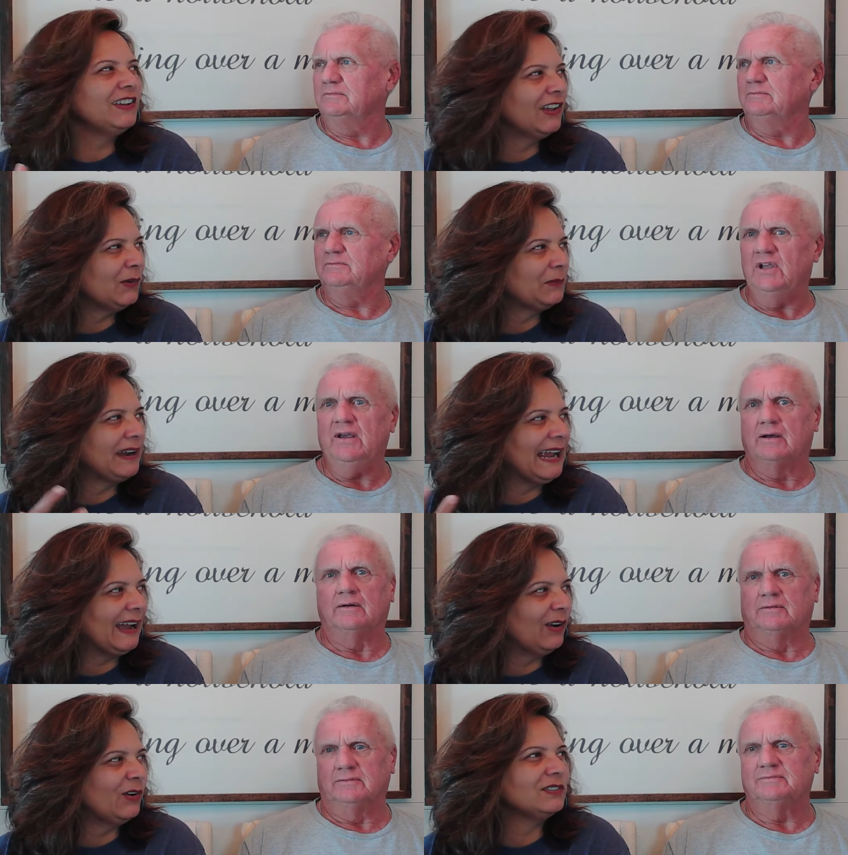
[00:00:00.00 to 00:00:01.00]
Speaker 1: You know, when yeah. we're
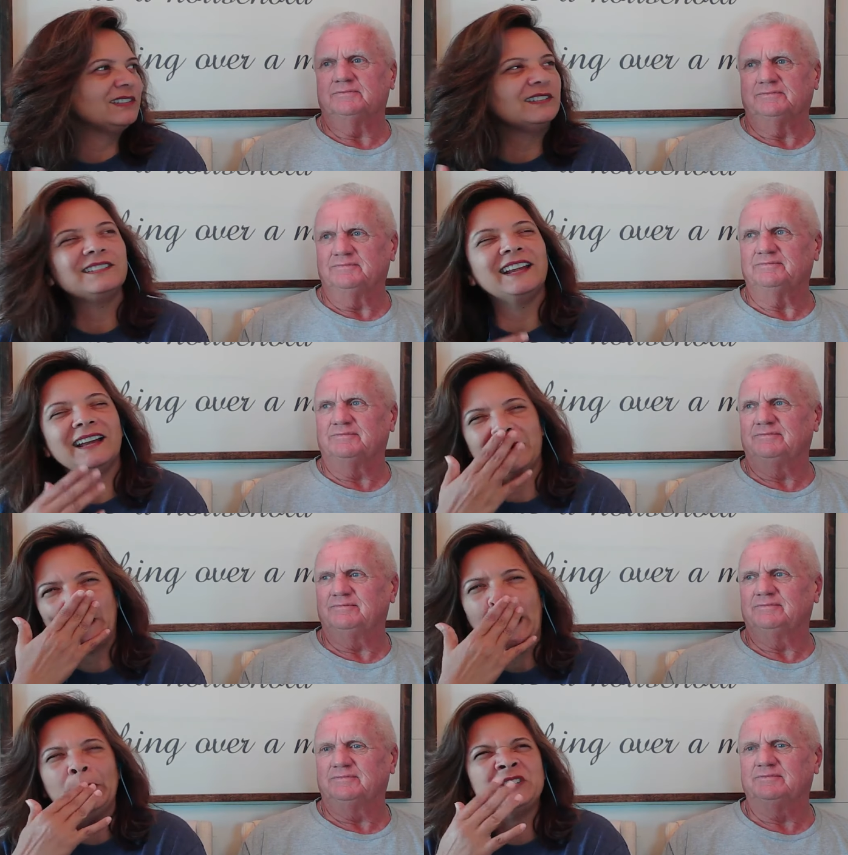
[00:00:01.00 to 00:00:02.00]
out. Yeah,
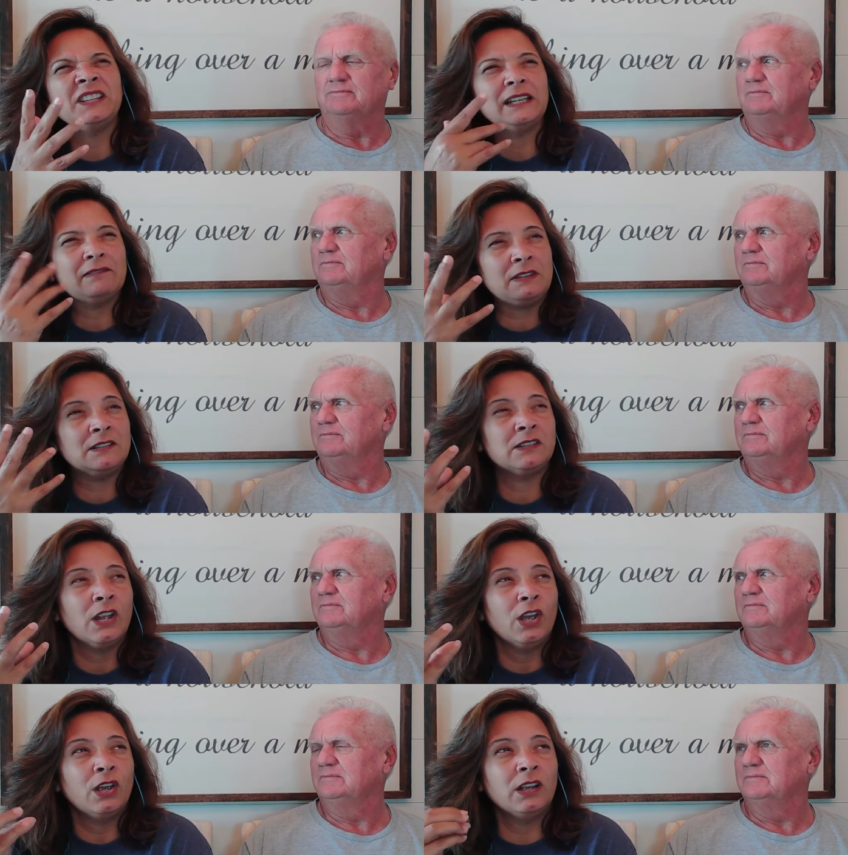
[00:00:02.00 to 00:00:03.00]
I always think of
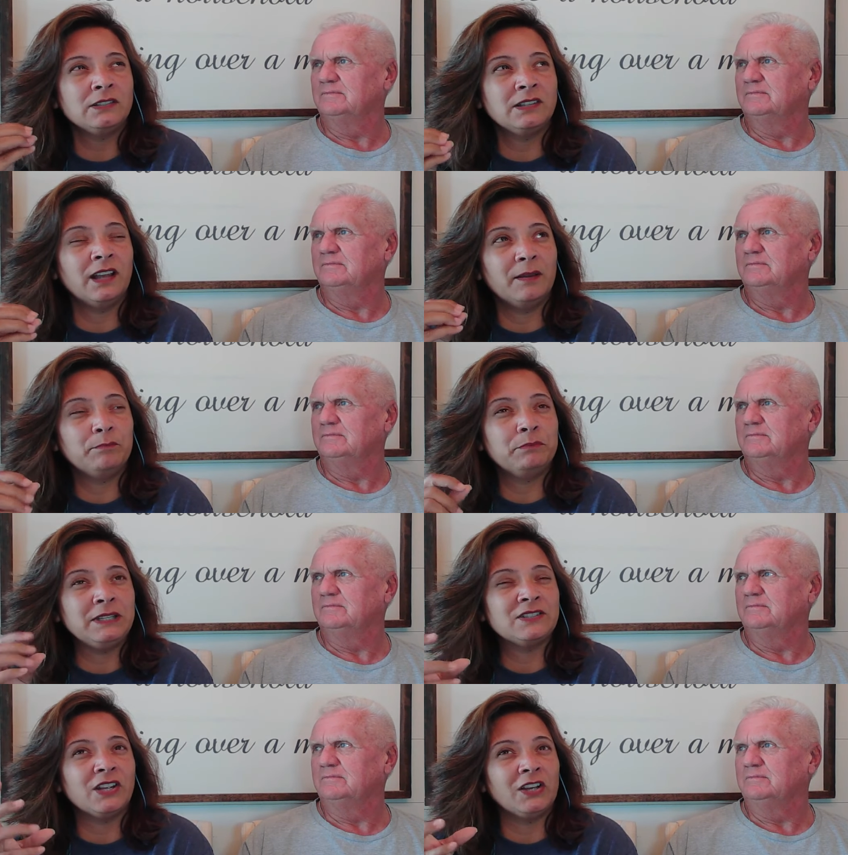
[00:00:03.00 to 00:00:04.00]
these uh,
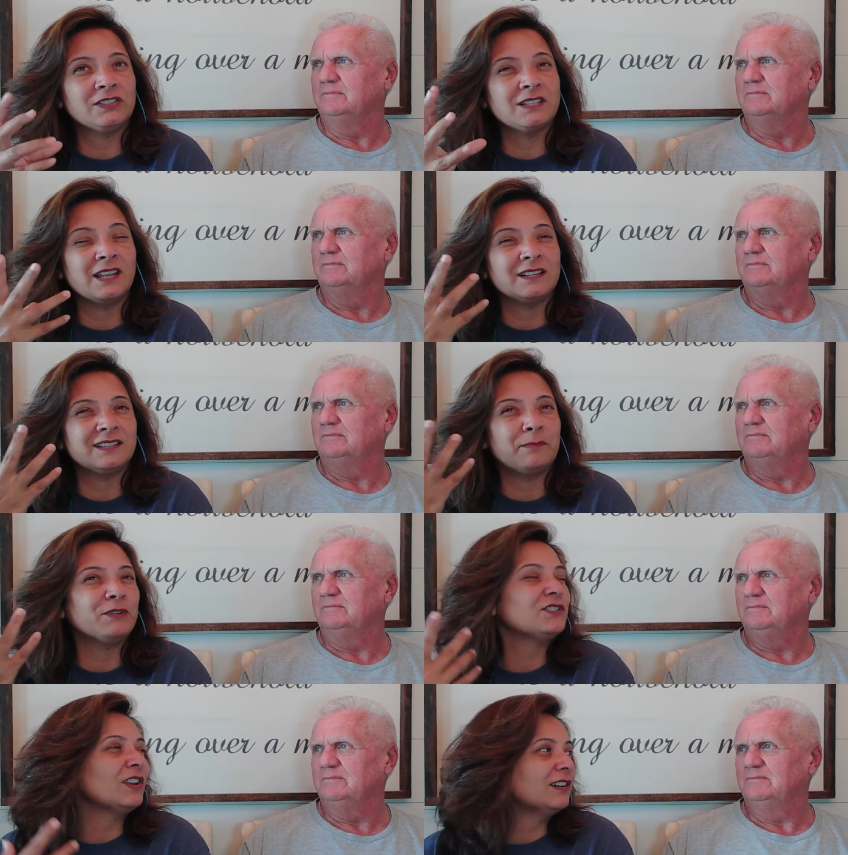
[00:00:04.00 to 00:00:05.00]
upbeat songs as like
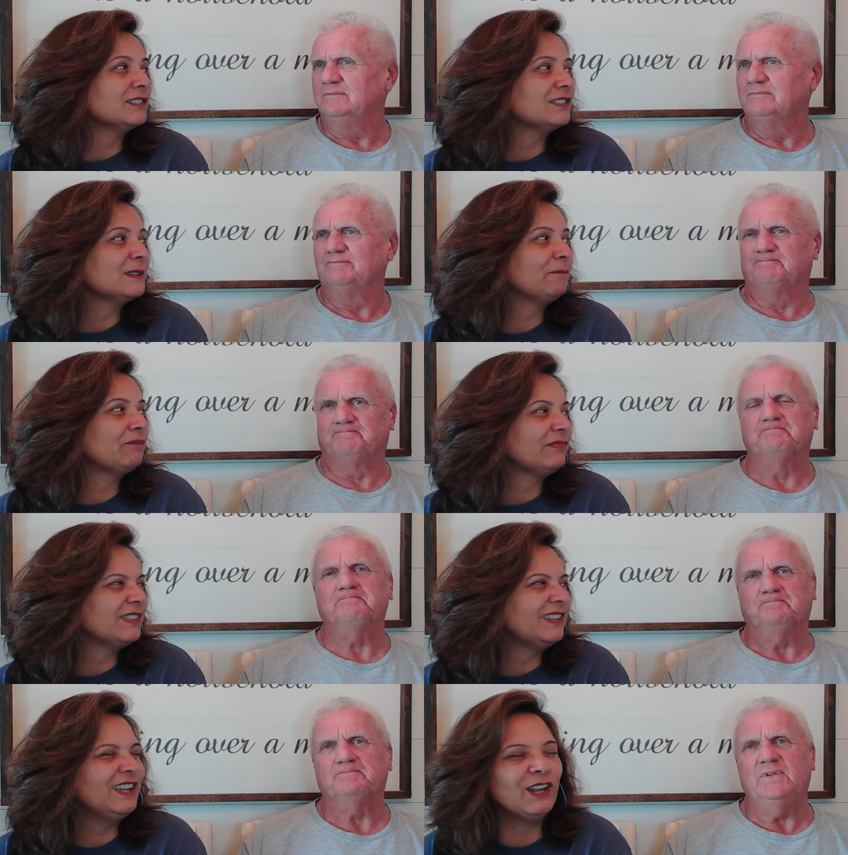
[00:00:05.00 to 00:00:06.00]
summer songs.
Speaker 2: Mm-hmm.
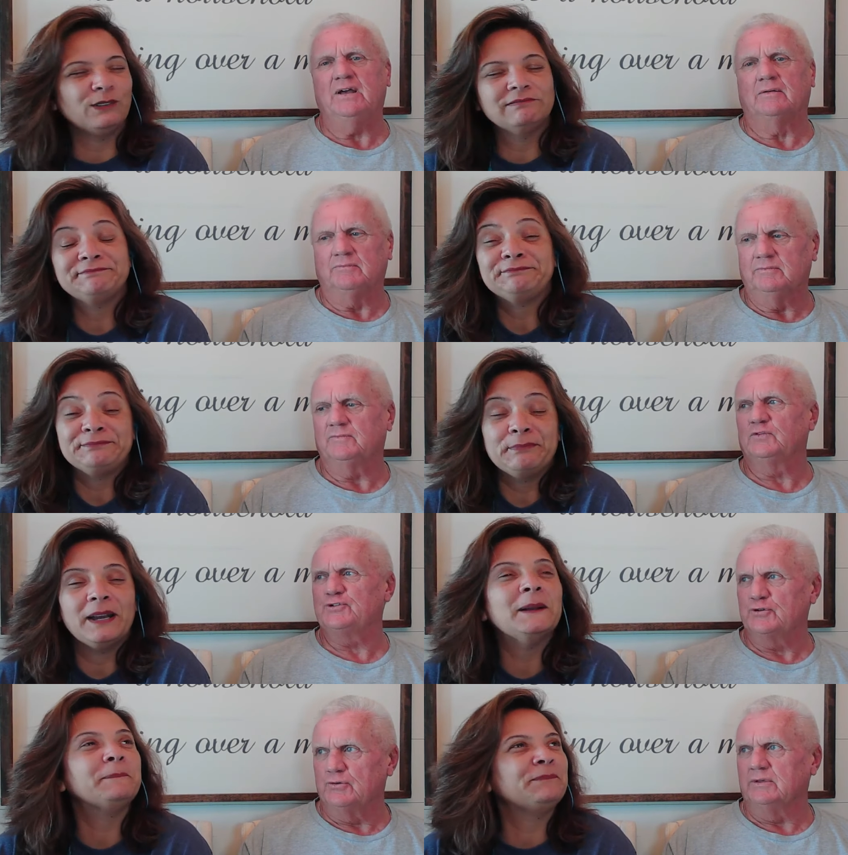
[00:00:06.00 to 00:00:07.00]
You know, yeah, for
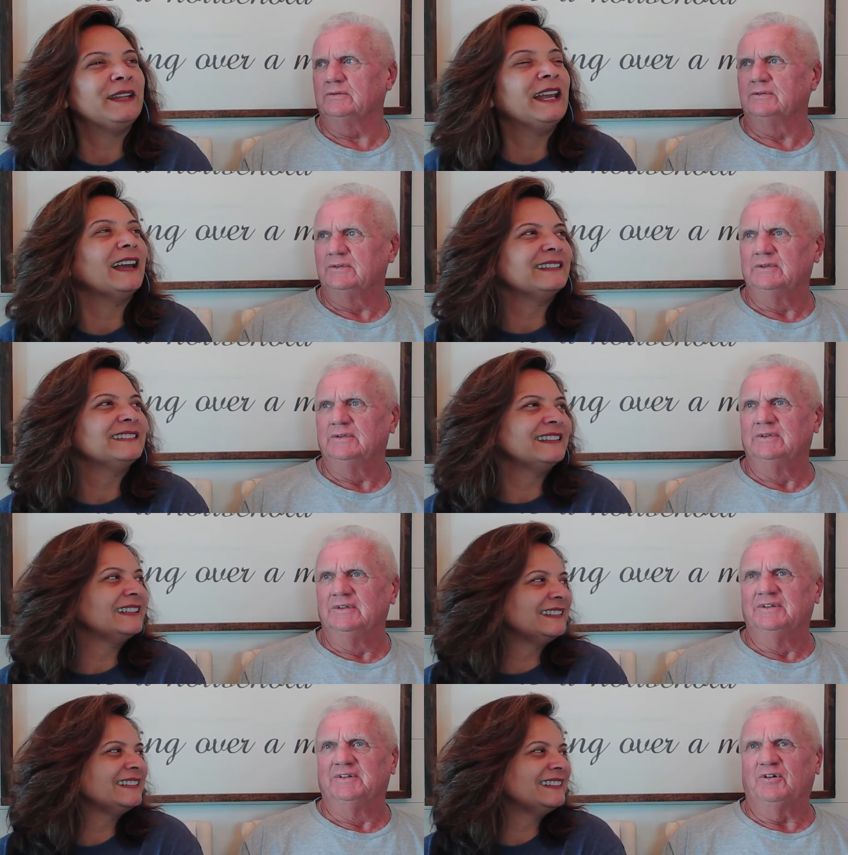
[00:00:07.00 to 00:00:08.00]
but, sure. Yeah.
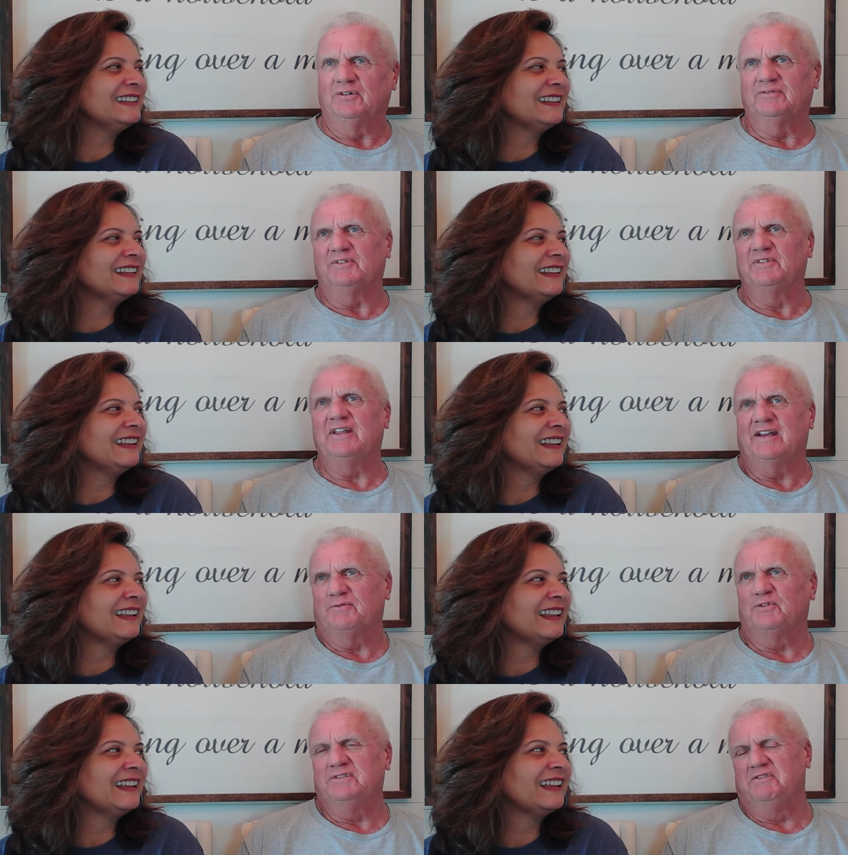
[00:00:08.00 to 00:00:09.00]
That's well, yeah.
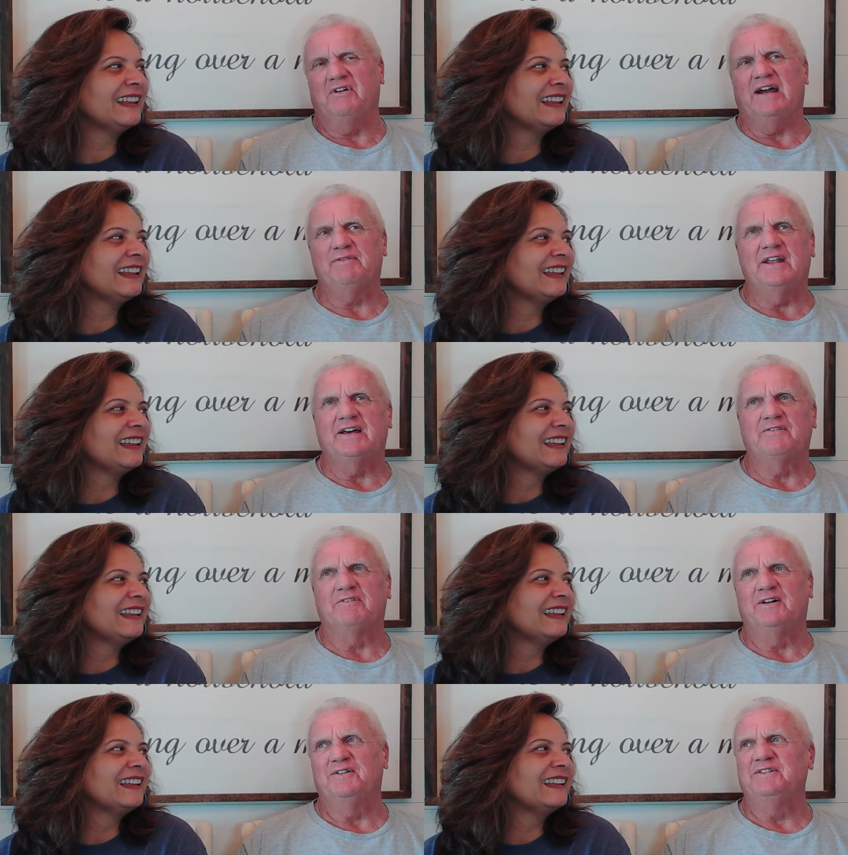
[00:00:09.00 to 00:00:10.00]
When you're driving down the
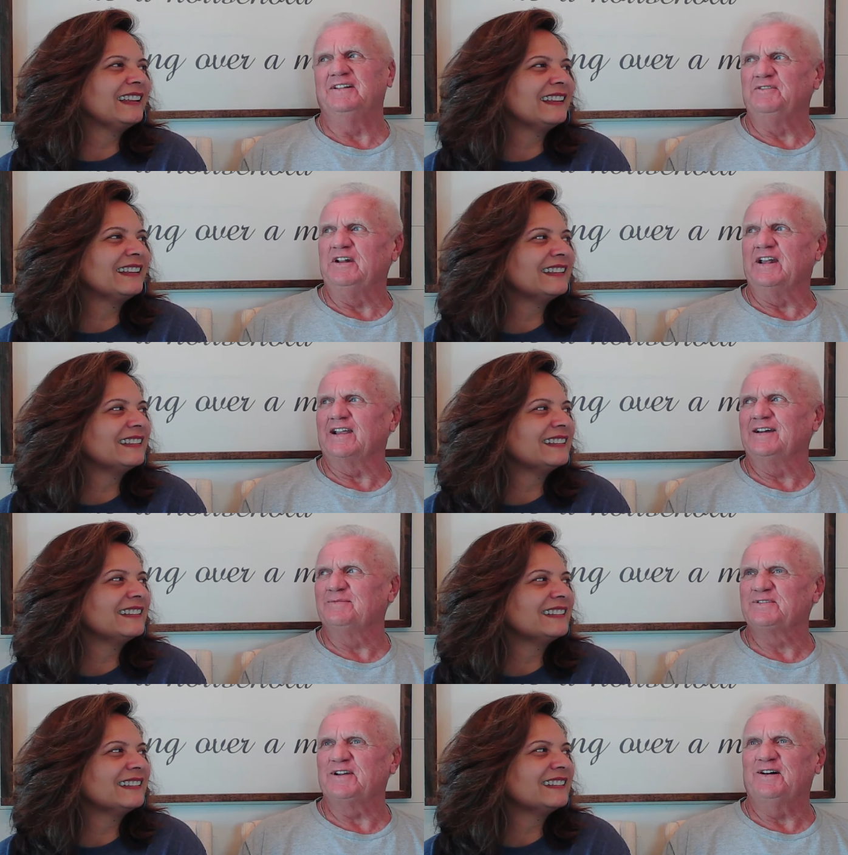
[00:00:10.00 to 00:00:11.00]
road and, it
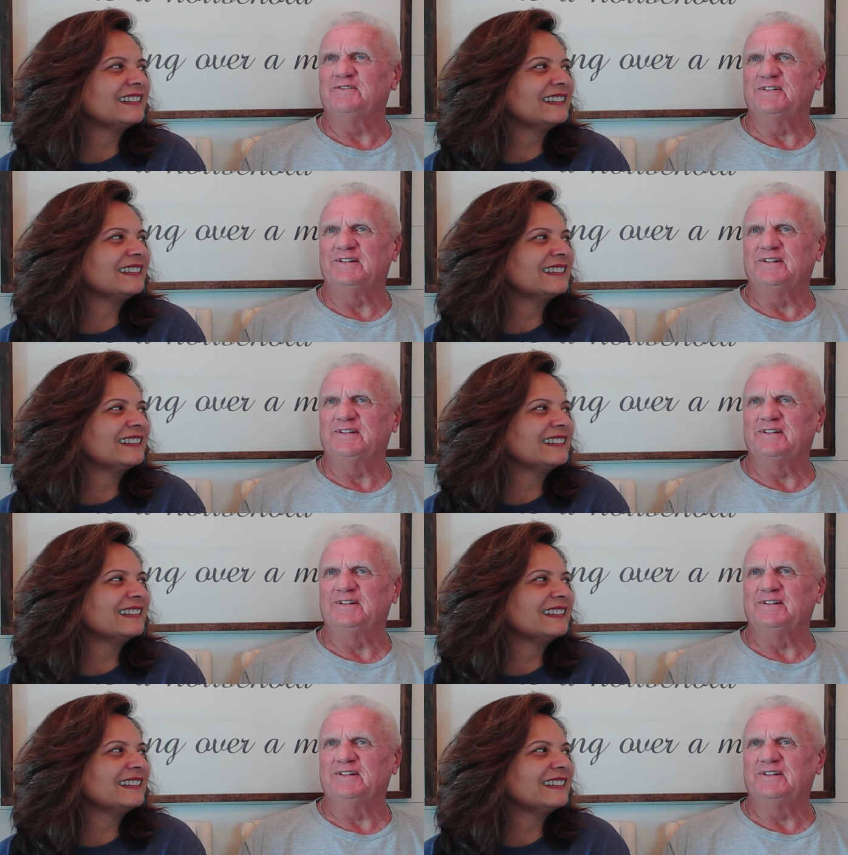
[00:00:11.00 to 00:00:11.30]
comes on,